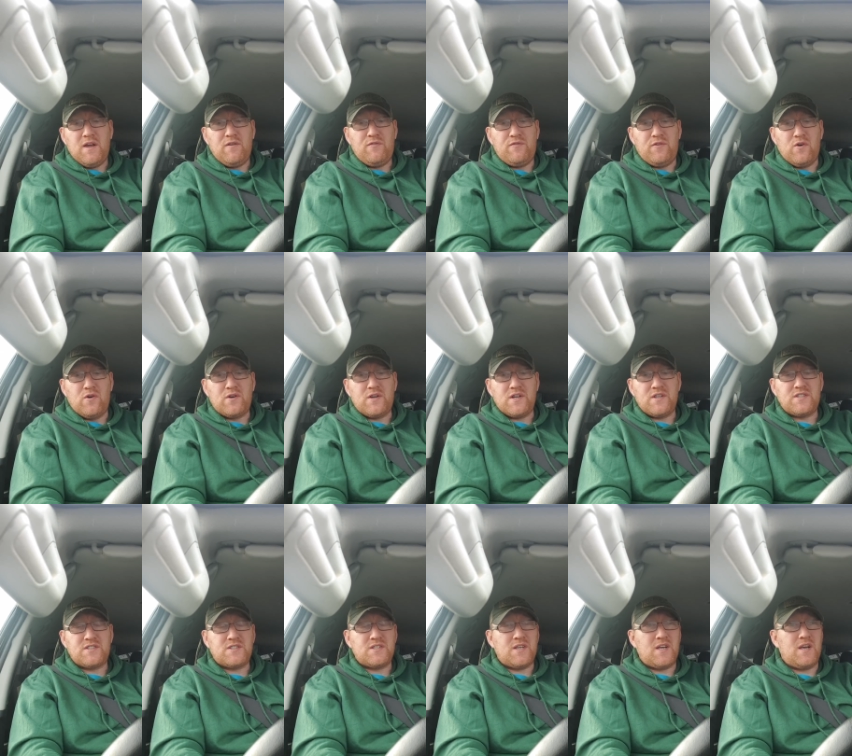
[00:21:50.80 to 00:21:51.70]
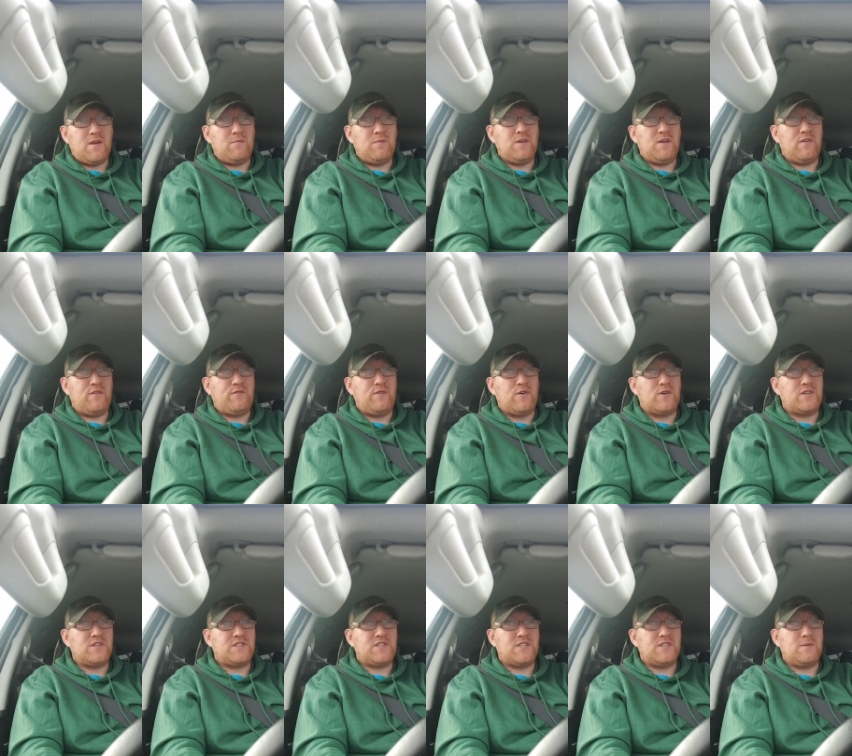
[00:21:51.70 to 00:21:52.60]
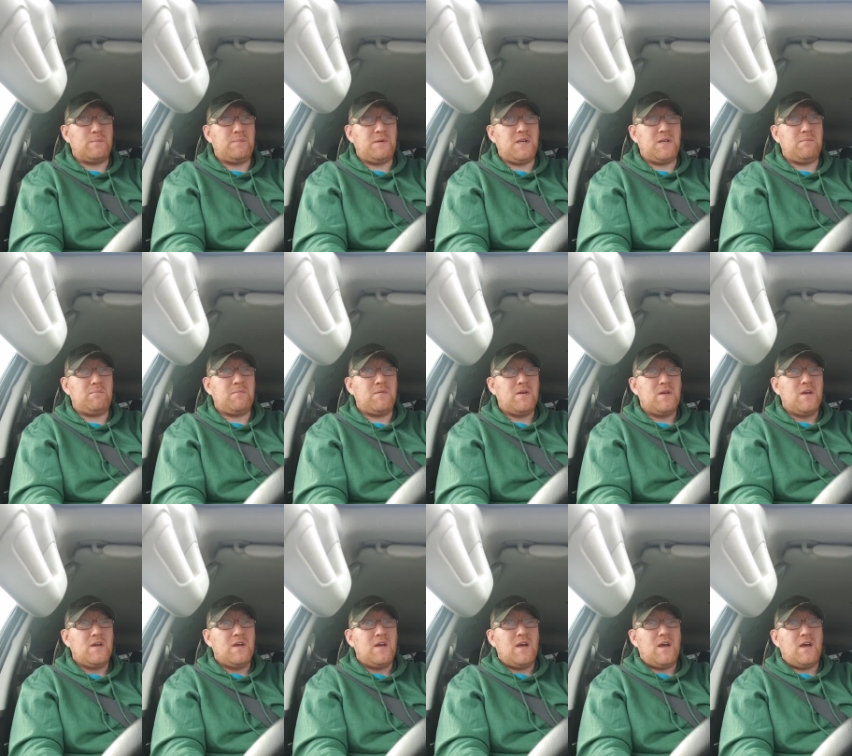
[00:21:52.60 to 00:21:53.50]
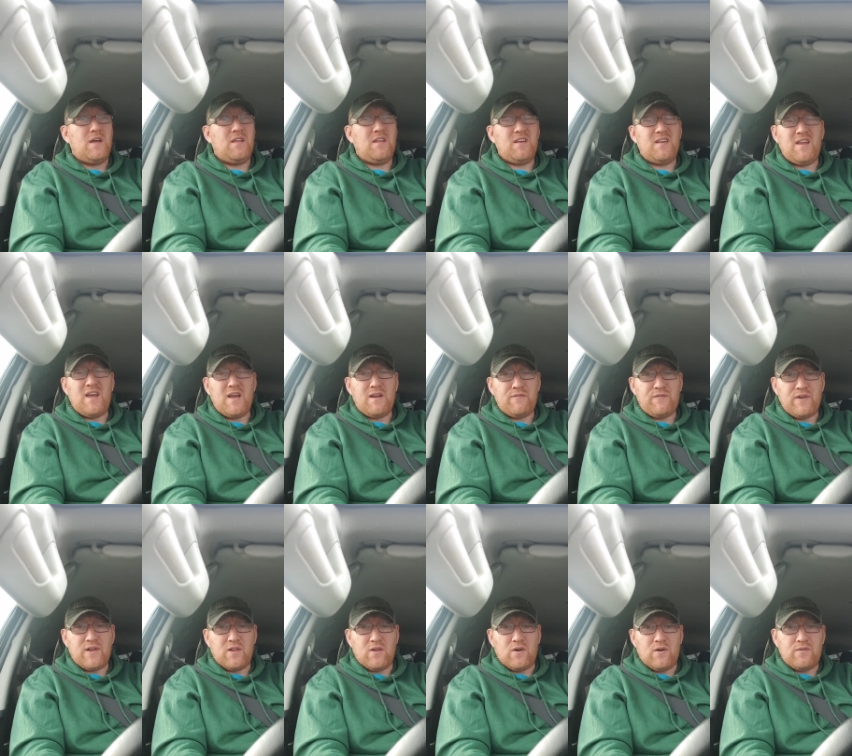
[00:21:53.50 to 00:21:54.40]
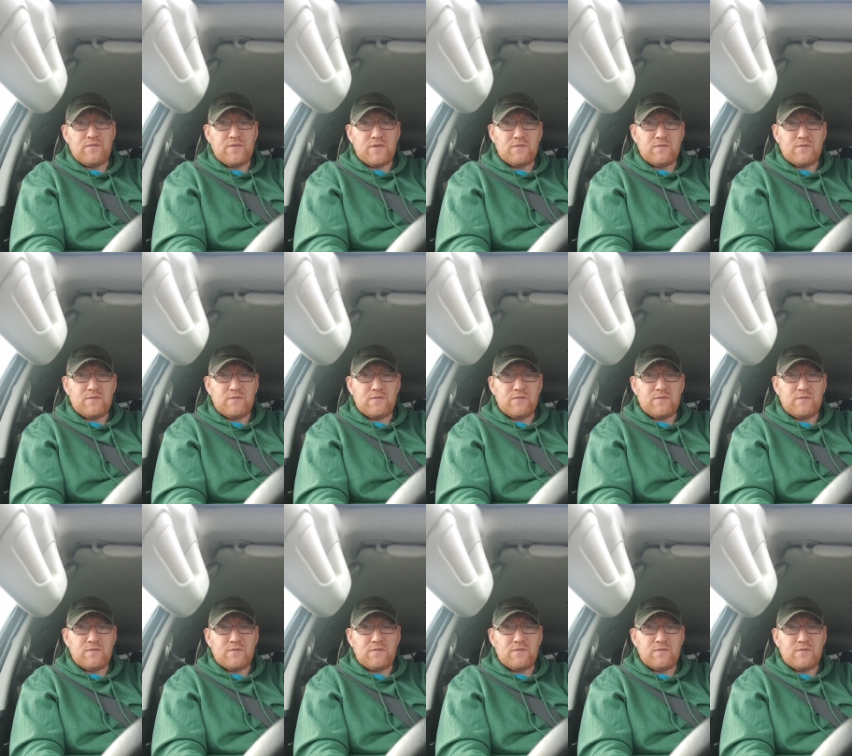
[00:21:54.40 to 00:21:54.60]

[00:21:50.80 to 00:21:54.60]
focus, and when you're focusing the beam, and then the head fell off.